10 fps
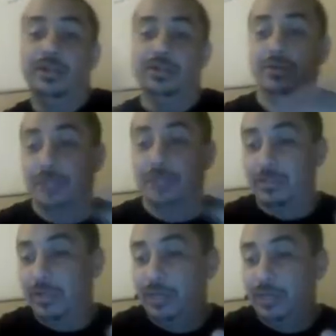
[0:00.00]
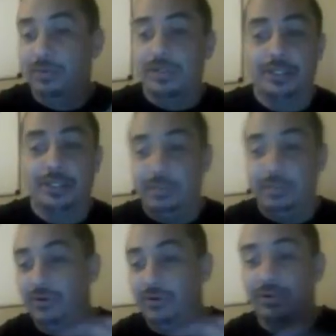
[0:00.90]
through some of the keywords that you could
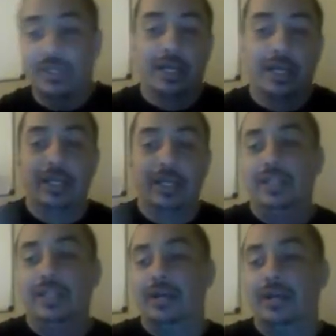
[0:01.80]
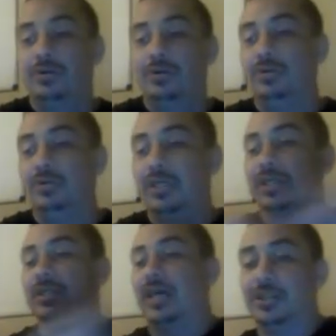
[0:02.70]
be focused on that Google
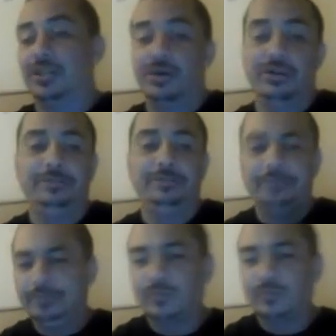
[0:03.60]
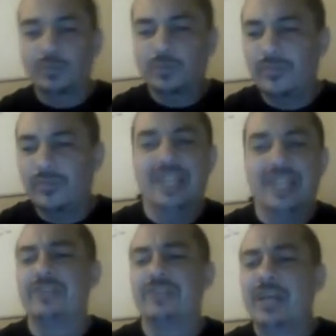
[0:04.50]
is not showing you. And
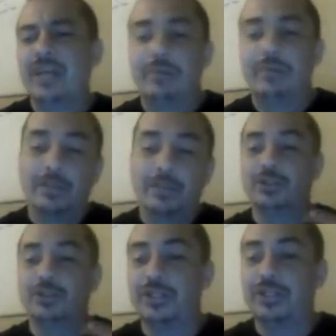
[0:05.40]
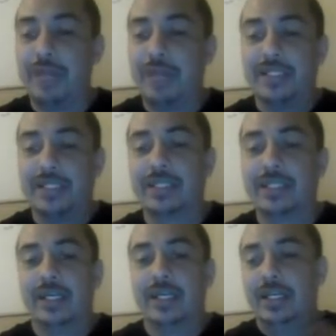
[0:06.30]
so, but I'm just going to show you some basics
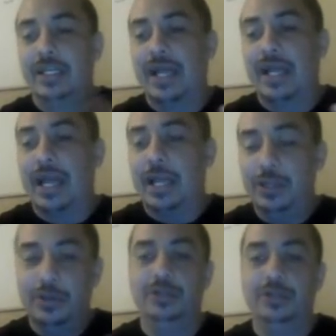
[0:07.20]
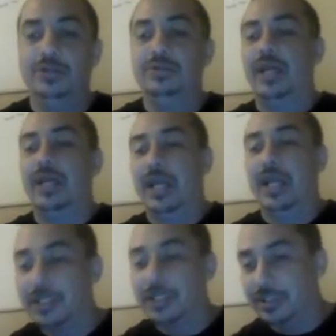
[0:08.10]
that you can do
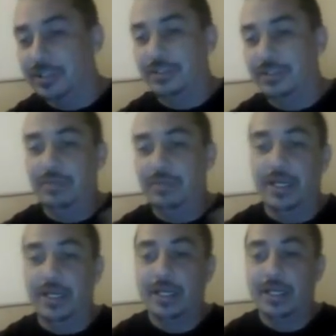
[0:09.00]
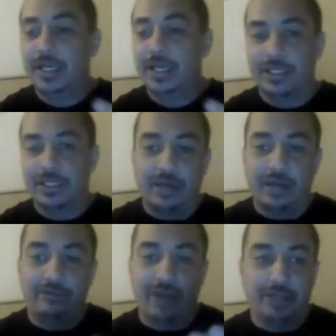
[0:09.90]
and submit
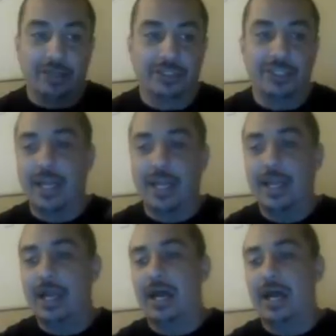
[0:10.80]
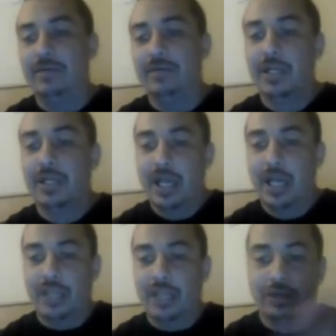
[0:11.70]
stuff on your site.
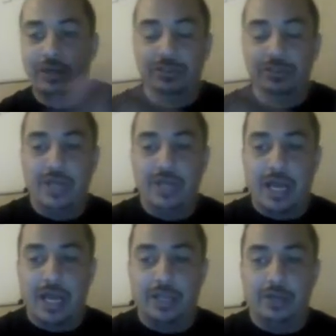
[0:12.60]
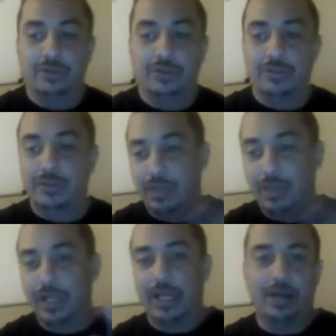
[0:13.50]
As long as you got Yoast, the
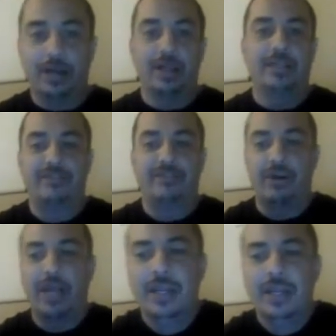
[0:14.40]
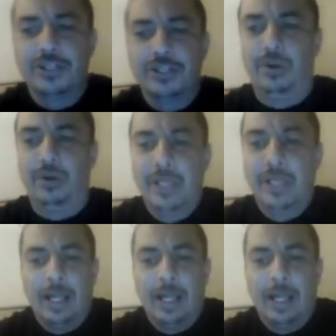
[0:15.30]
plugin, and all that stuff. Okay, so